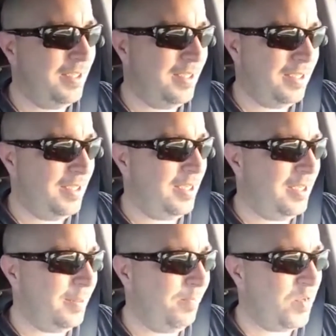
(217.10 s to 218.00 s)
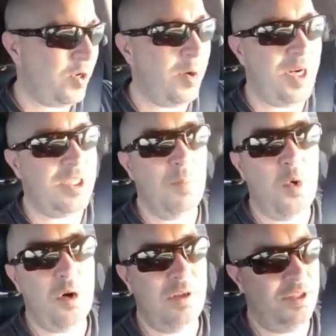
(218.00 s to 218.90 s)
Um, so, anyways, the
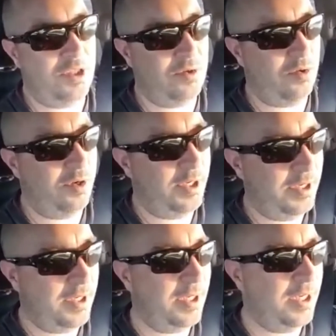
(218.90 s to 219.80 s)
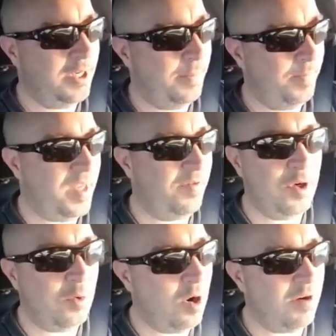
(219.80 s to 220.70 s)
moral of this story: um, if you don't
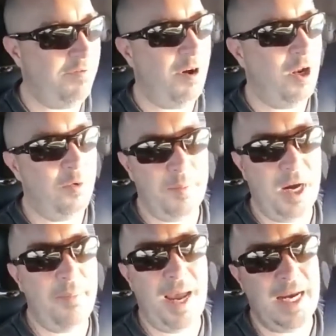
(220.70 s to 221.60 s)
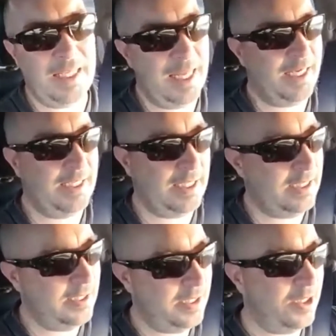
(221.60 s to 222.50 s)
want to follow in my Manny Legace,
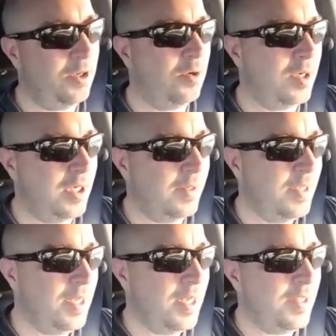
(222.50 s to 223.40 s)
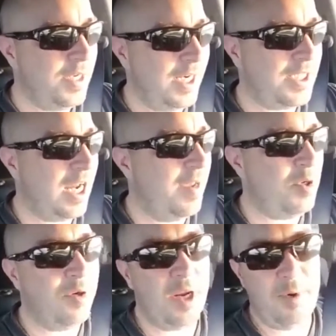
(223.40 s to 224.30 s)
you know, uh, the next time you
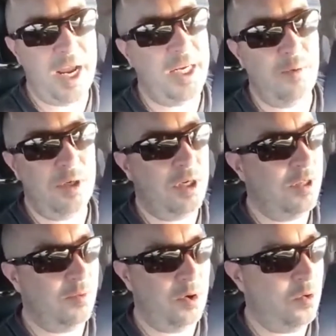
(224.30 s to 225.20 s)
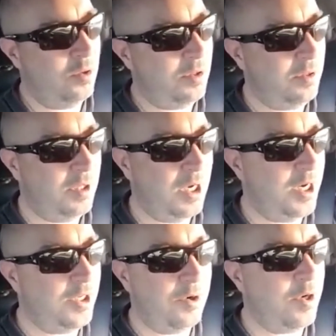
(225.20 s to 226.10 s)
get Randy Wood on the road, uh, you
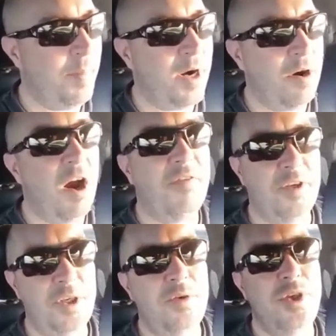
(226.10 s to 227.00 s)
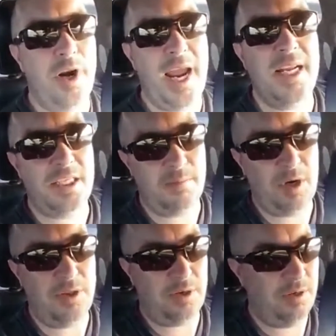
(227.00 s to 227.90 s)
know, you're better off to use your Hanson
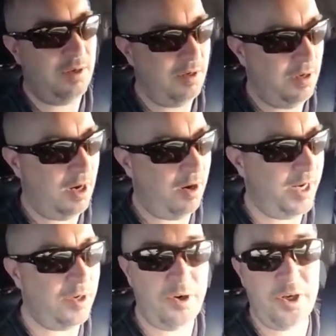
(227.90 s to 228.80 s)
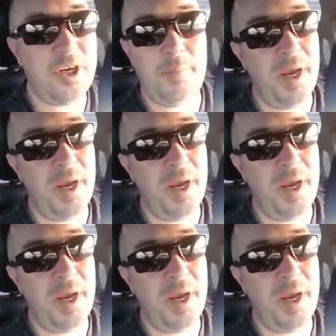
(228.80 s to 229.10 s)
brother, all right, or you're going to pay the